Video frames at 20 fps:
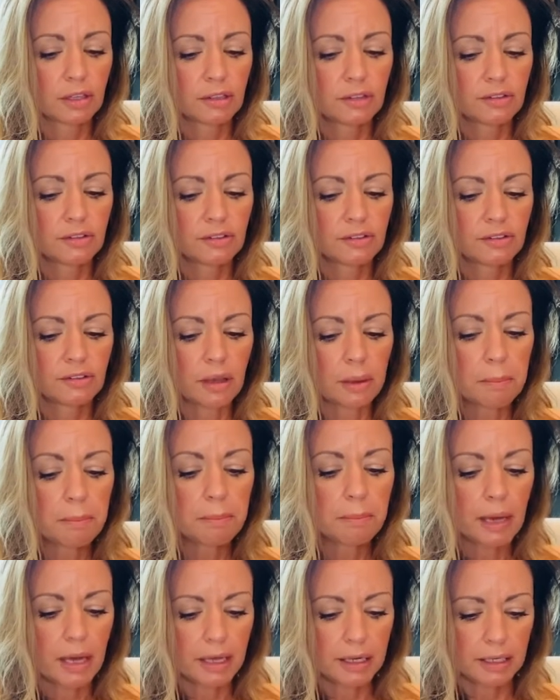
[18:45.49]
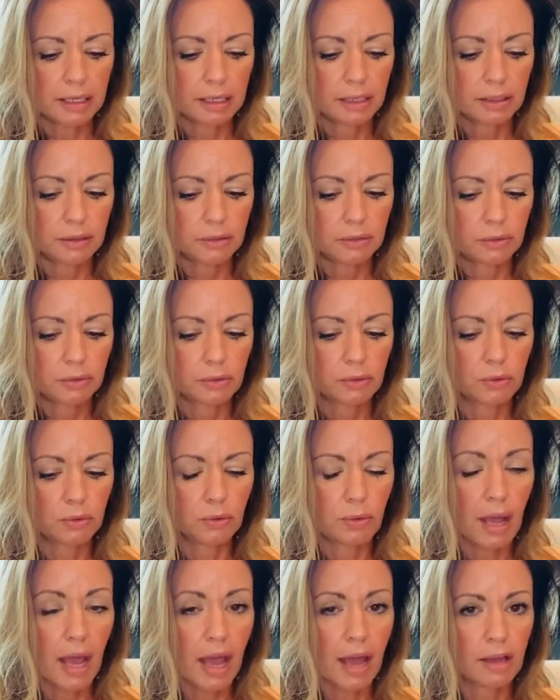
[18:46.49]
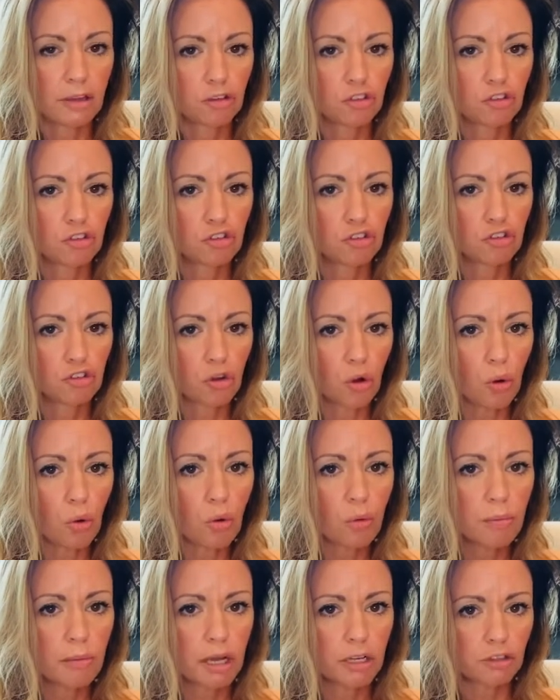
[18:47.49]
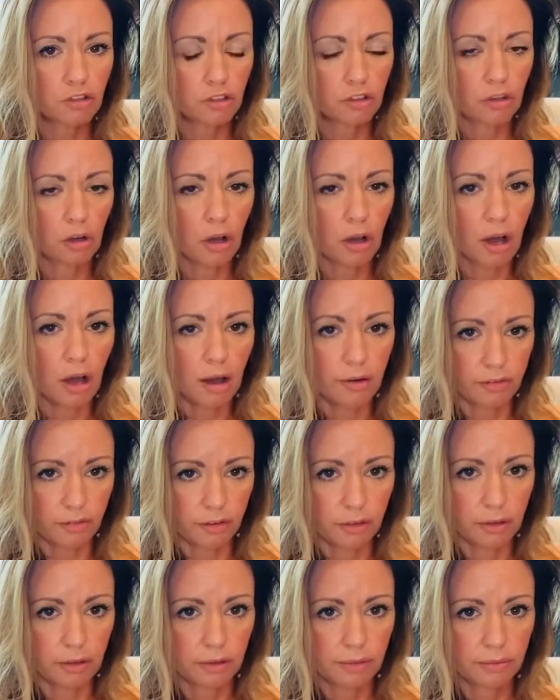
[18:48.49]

somebody who has so much to offer,